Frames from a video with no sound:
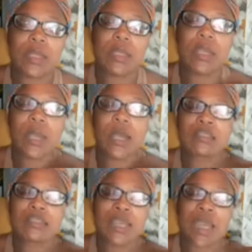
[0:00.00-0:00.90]
God
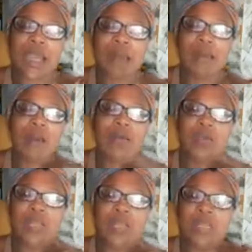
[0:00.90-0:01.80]
say, I'm
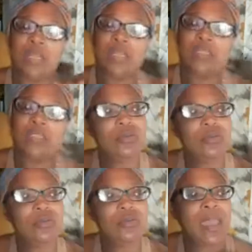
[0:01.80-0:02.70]
holy. So you
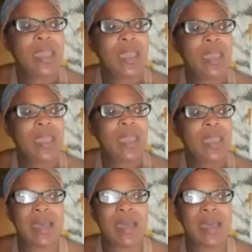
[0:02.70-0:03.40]
can't get mad